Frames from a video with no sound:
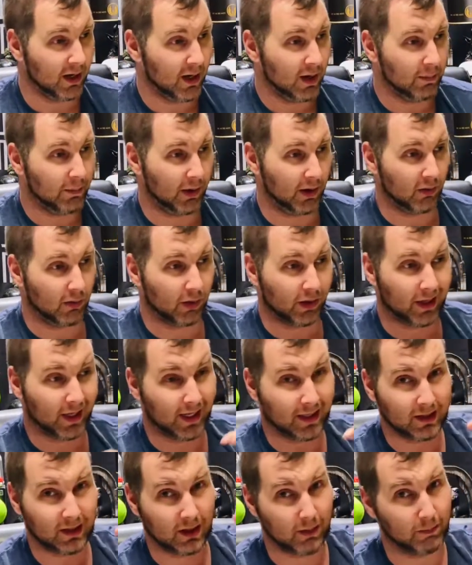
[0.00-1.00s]
But we're going to
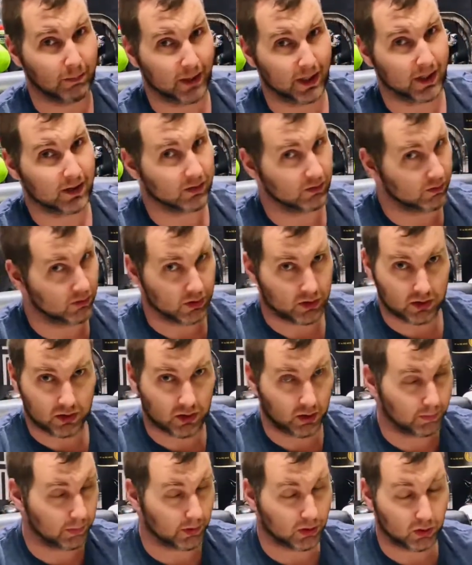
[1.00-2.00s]
get to the big,
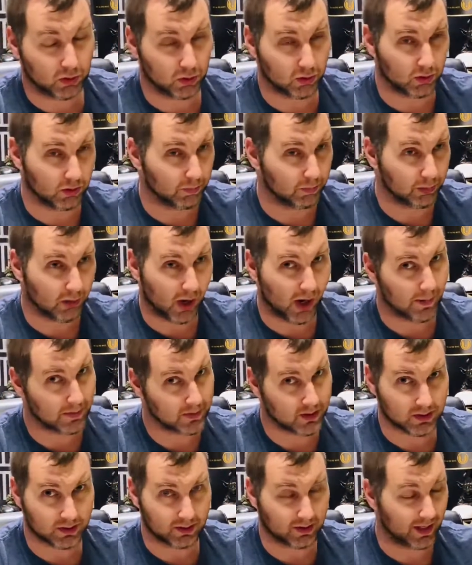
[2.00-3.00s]
super cool
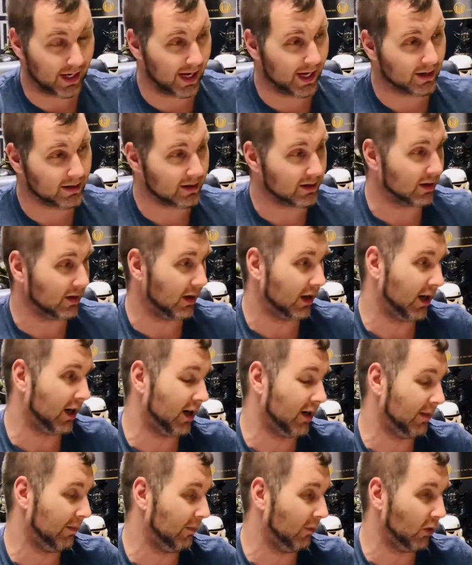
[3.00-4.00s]
props last.
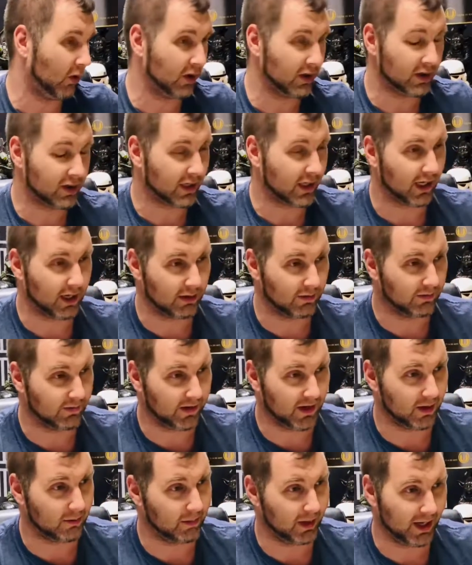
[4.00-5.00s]
One's kind of
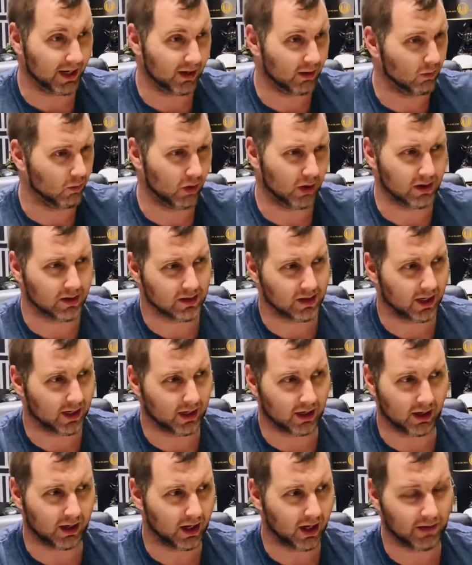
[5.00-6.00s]
fan made and one's like
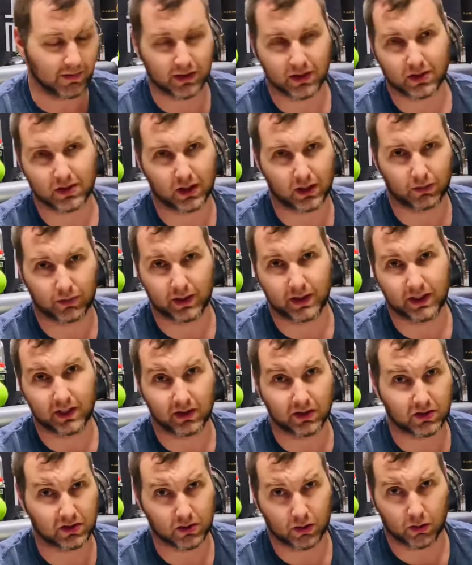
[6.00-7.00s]
obviously a
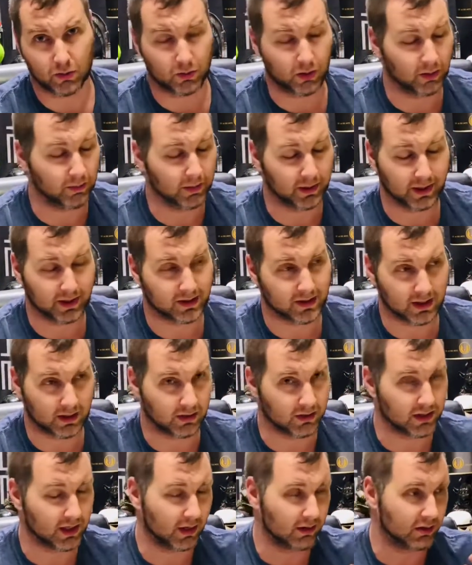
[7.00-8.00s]
retail store one, but it
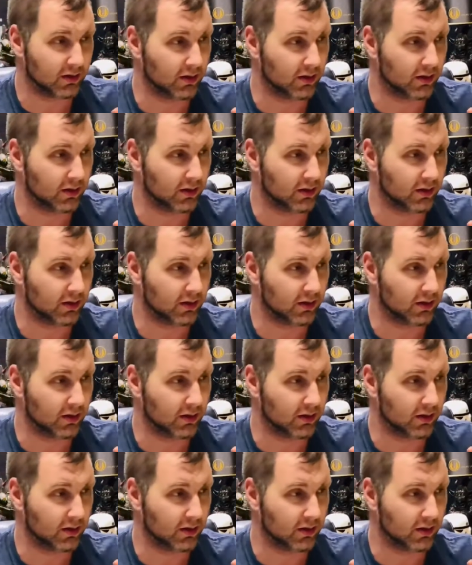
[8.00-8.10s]
sells out.